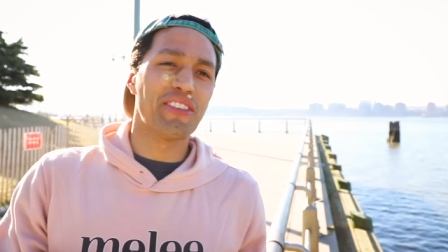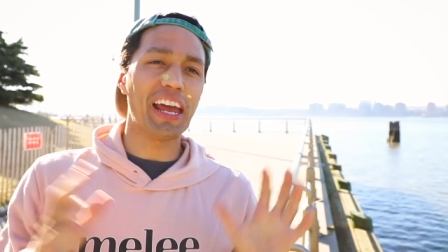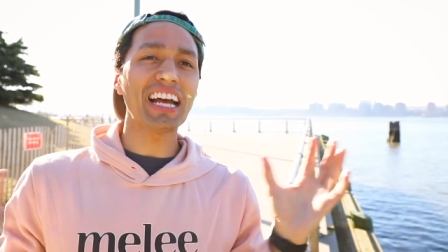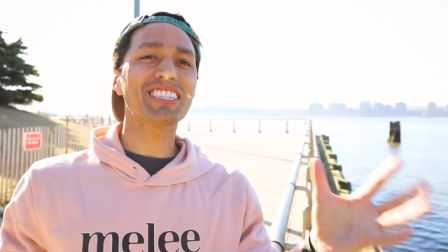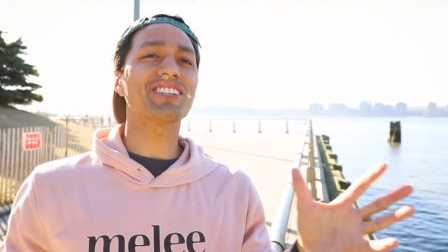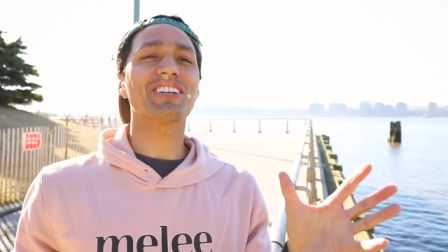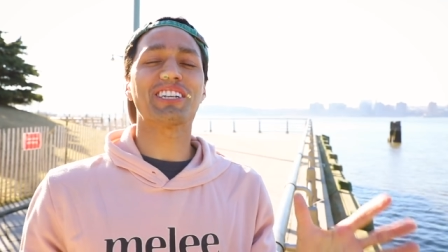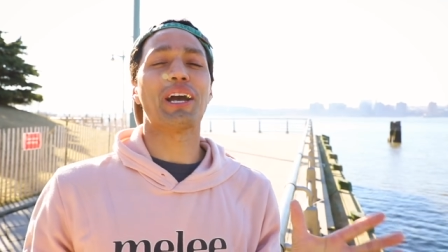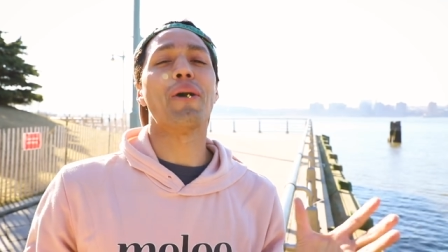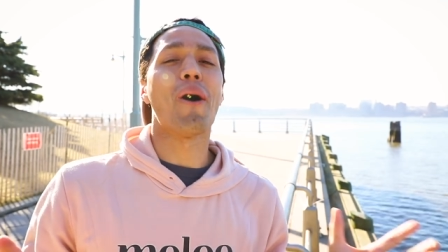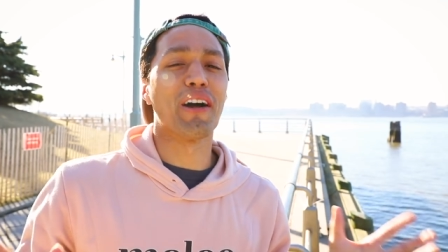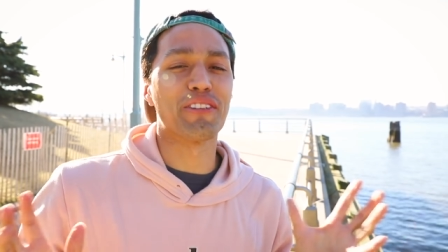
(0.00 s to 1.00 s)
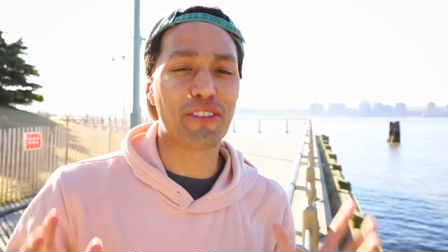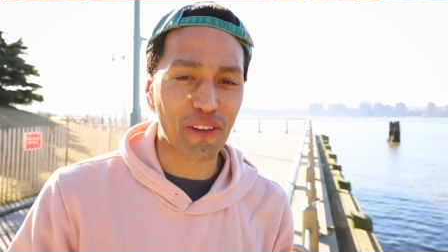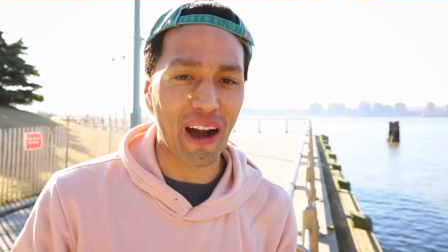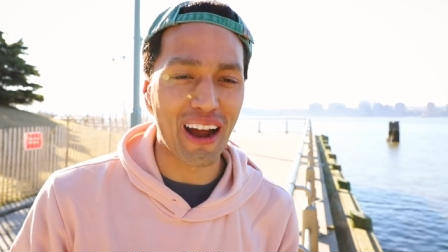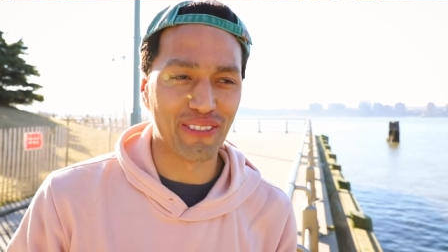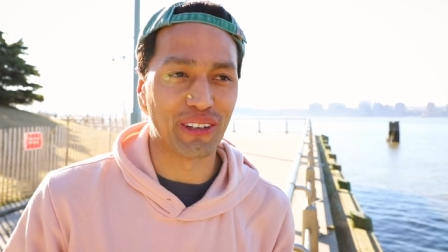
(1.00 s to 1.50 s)
The answer could go on
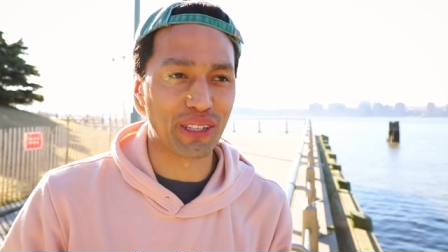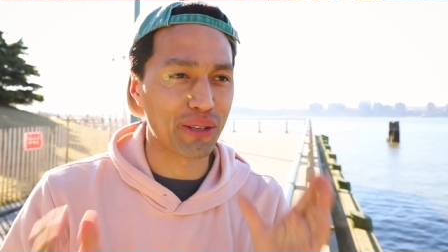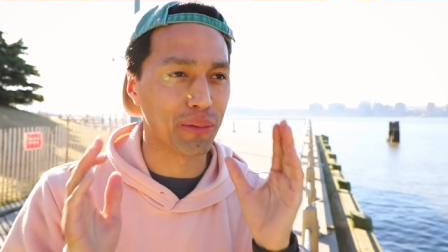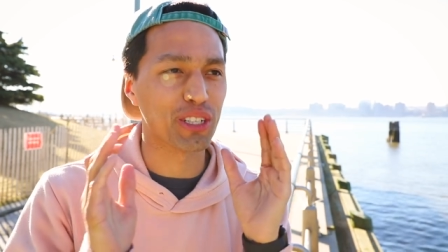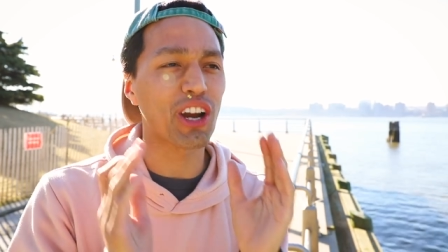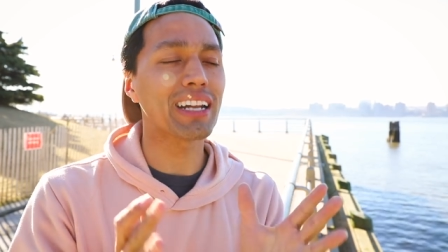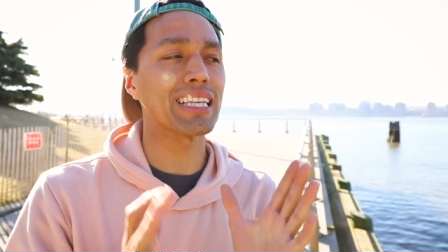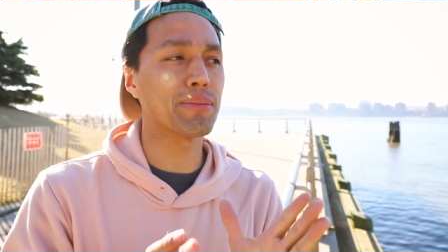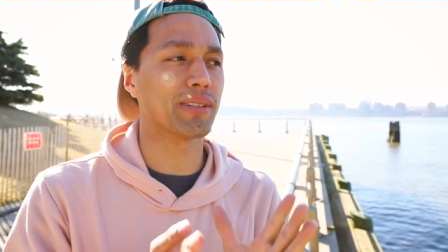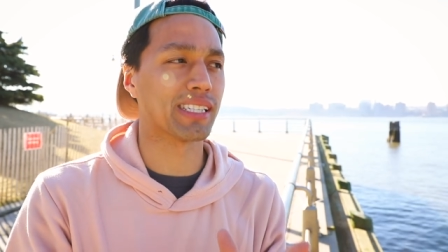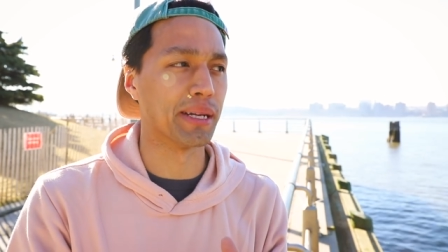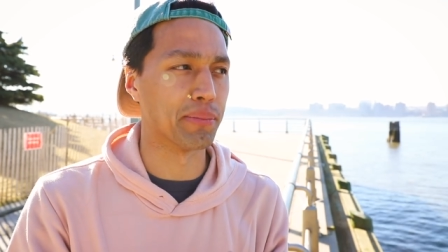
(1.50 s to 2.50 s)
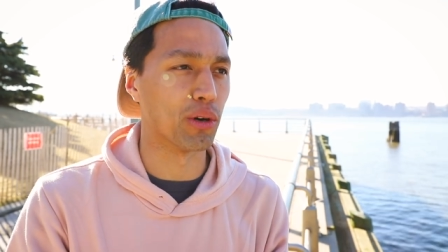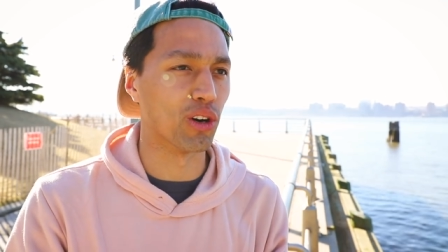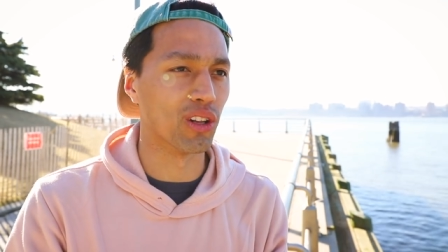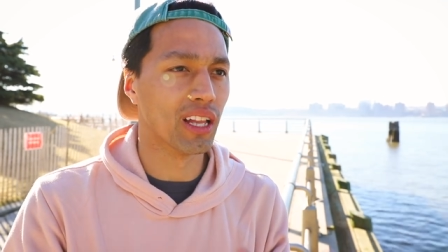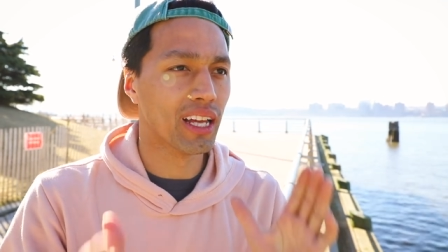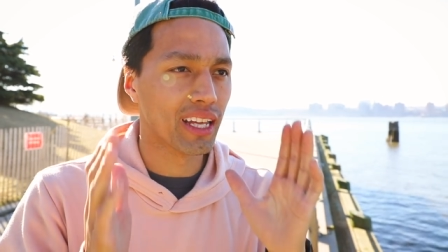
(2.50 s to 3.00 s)
forever, so I'm gonna try to keep it
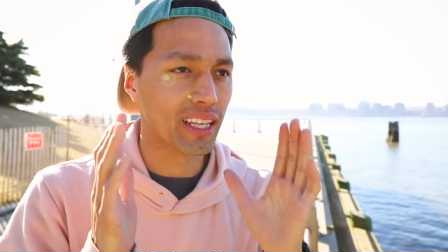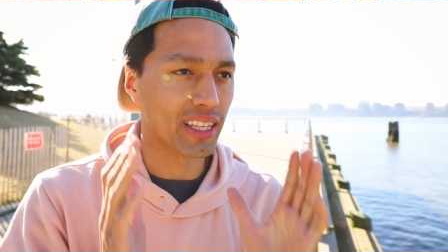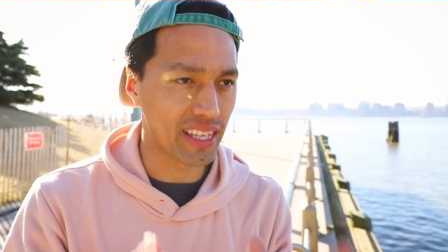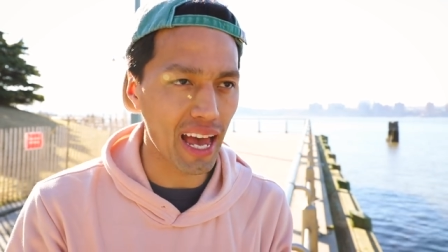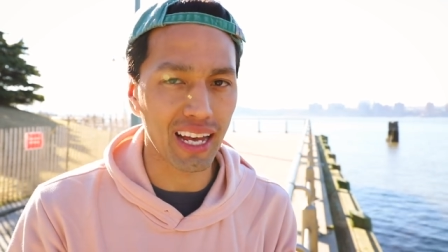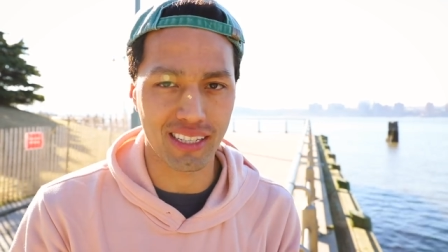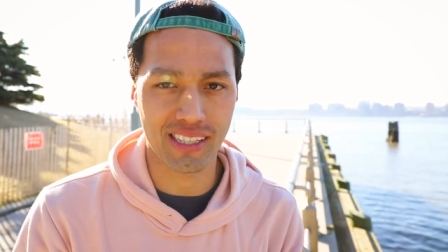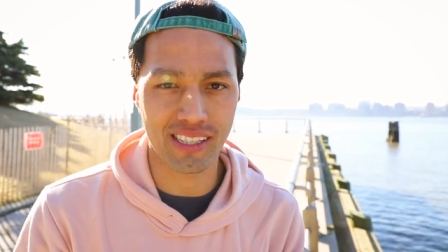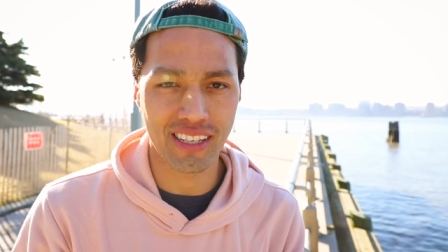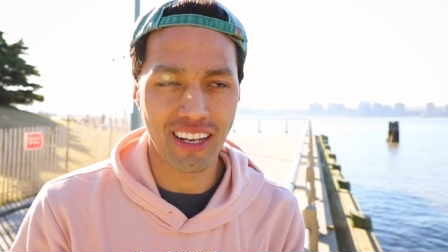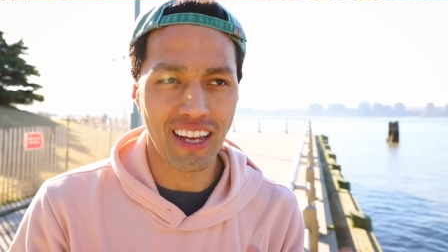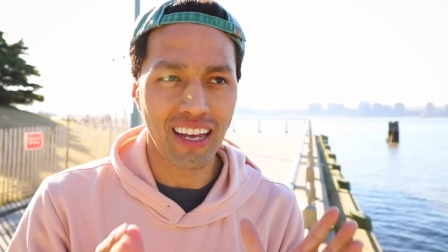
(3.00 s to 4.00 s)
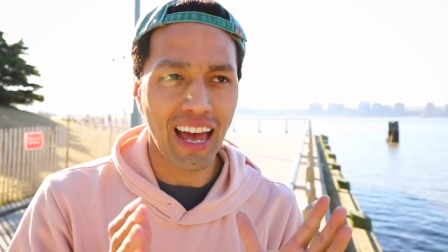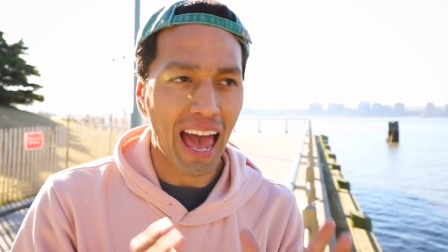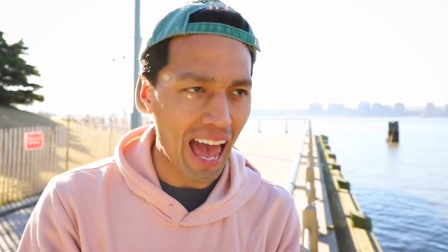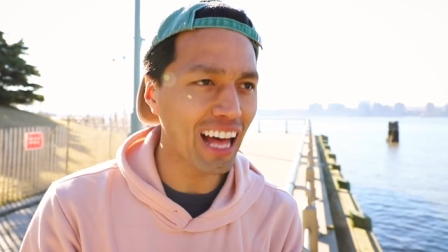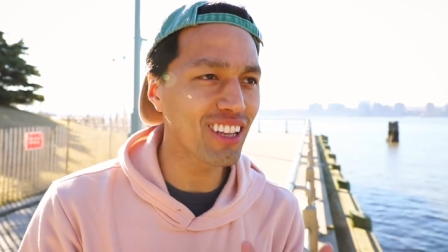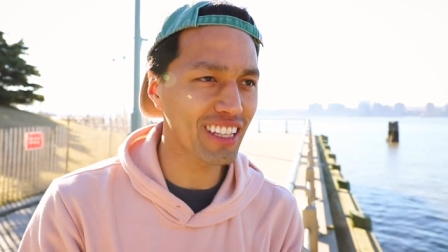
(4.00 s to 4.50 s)
simple. Yes.
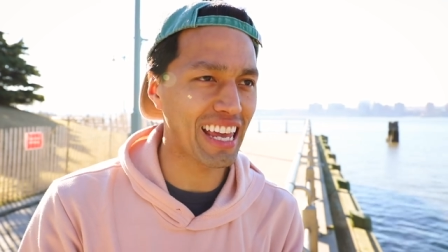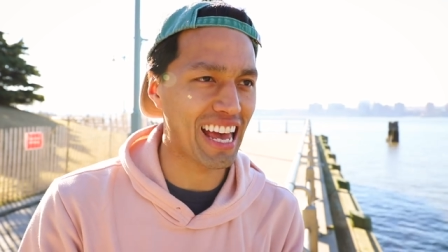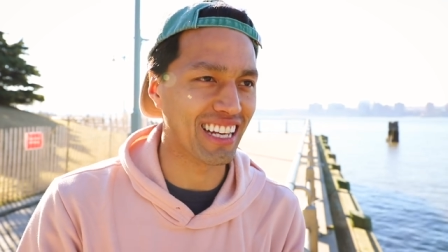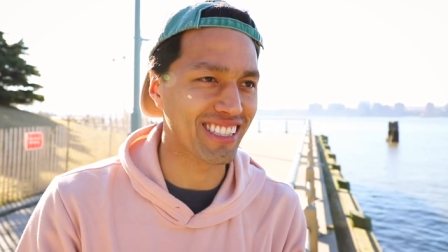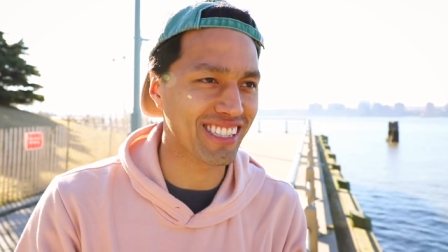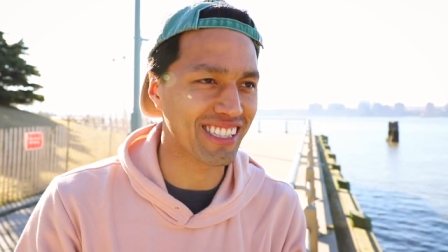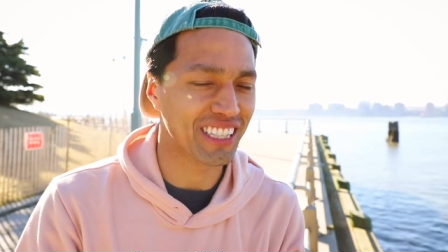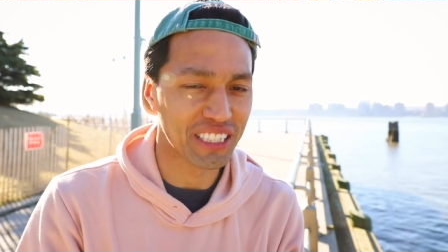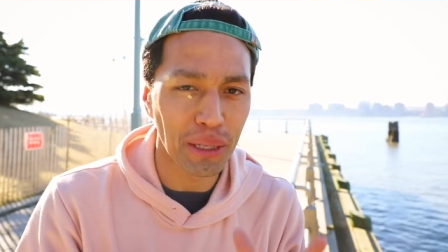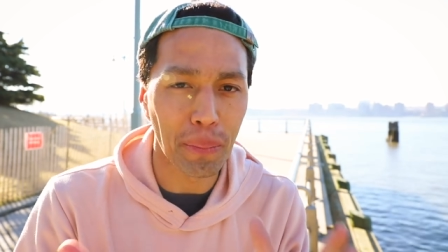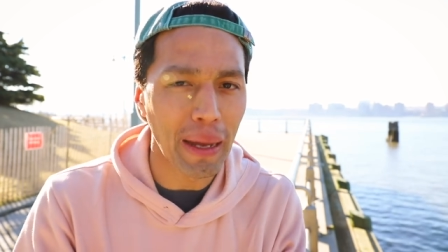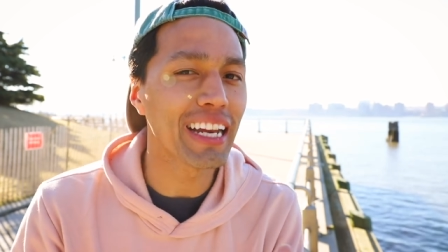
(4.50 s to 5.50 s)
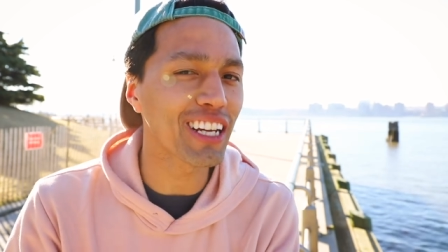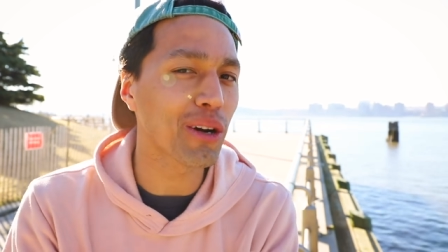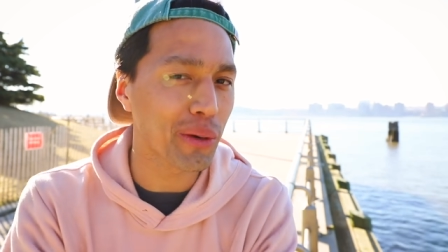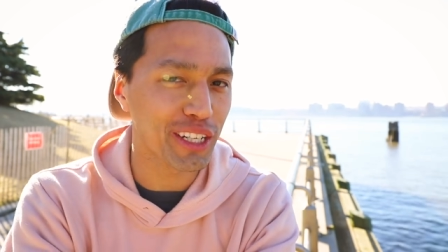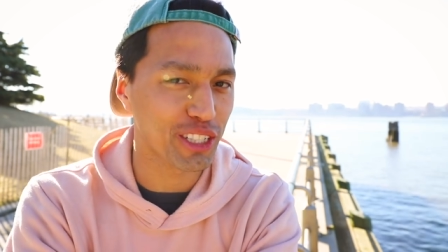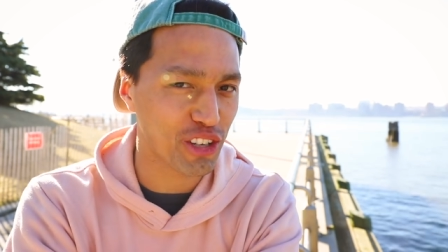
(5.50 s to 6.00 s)
Hell yes, depending
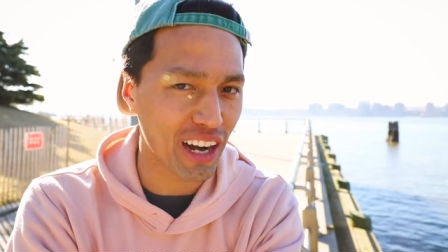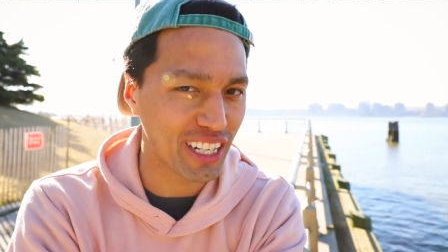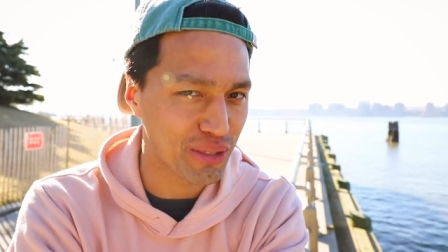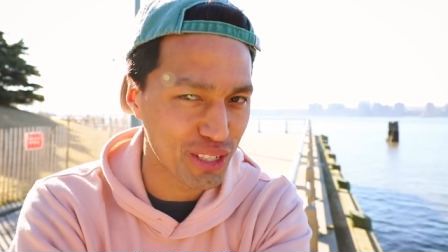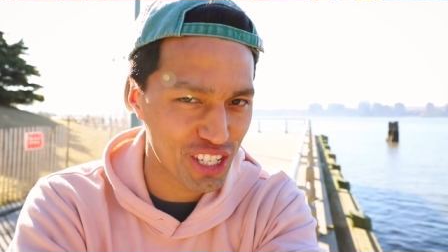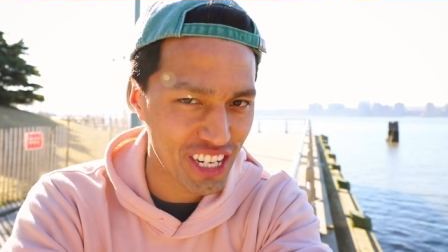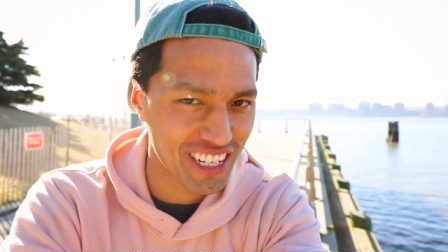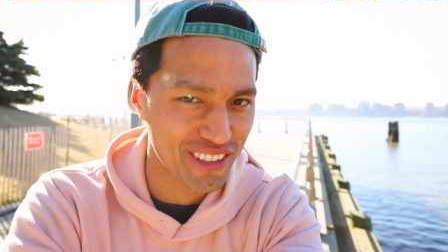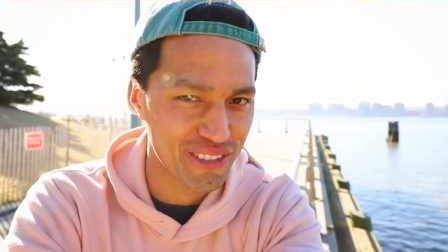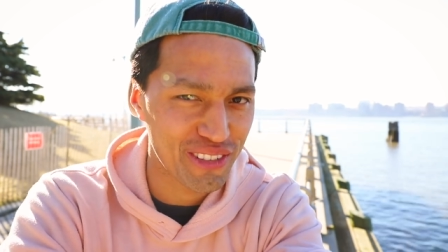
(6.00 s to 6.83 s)
on what you're trying to achieve.